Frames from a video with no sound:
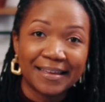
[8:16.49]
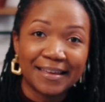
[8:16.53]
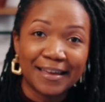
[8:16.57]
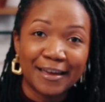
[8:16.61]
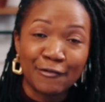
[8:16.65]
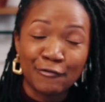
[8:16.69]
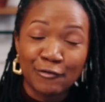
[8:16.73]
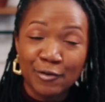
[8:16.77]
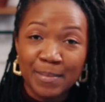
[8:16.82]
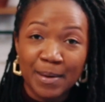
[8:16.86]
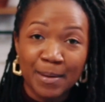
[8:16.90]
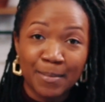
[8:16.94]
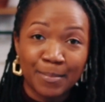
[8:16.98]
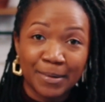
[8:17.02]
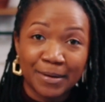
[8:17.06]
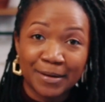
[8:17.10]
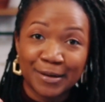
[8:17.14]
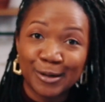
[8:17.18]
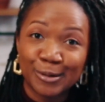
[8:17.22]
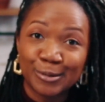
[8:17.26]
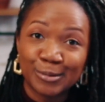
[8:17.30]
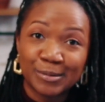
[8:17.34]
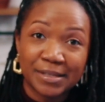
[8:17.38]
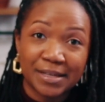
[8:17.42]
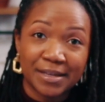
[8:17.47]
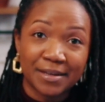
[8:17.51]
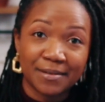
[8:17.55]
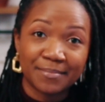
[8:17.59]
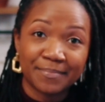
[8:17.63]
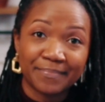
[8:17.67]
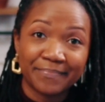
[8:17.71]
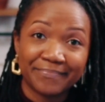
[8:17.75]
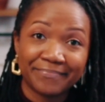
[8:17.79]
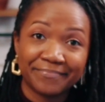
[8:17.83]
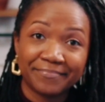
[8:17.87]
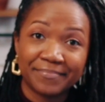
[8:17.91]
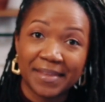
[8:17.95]
And remember, go deep.
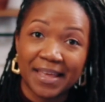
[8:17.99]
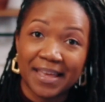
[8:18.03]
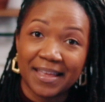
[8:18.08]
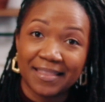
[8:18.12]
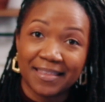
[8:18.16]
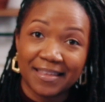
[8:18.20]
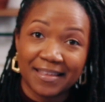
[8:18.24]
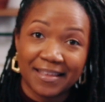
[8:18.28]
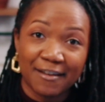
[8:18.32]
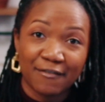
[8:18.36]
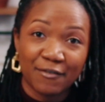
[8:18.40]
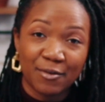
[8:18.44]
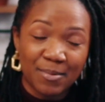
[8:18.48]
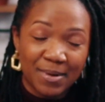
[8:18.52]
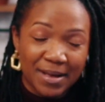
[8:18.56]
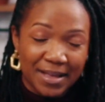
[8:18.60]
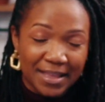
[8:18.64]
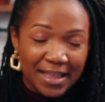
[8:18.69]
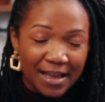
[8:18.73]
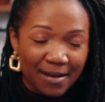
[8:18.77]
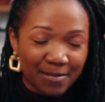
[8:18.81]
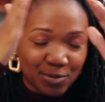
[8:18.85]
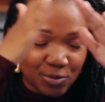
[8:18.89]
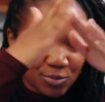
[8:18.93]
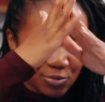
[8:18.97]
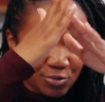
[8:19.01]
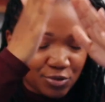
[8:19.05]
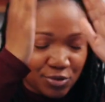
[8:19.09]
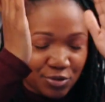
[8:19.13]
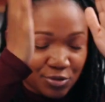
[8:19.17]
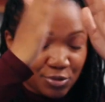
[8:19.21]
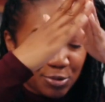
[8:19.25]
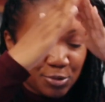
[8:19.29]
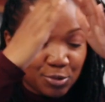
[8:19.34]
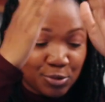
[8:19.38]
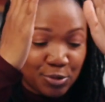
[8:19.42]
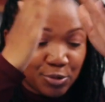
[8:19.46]
And then everyone claps. Woo,
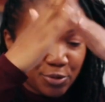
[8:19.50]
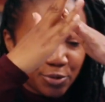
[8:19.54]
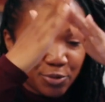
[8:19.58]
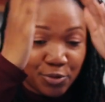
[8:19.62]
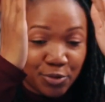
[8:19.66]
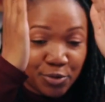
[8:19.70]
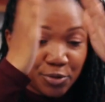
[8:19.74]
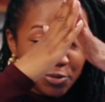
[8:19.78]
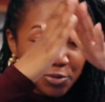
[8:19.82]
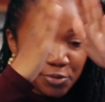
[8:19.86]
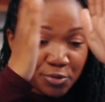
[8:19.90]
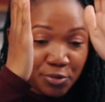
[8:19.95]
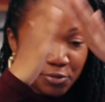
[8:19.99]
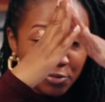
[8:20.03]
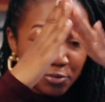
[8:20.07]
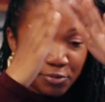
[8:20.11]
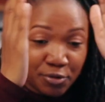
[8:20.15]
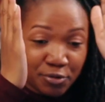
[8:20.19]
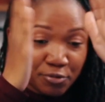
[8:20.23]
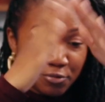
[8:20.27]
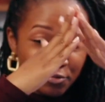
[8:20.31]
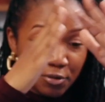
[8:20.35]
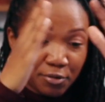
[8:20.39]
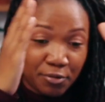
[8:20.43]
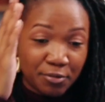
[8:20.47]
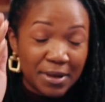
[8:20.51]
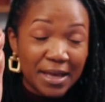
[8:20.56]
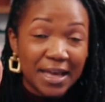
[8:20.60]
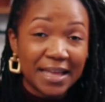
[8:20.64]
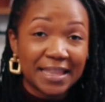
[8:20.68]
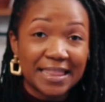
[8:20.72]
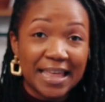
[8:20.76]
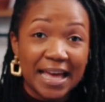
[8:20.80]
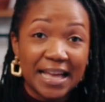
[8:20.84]
woo, woo, woo.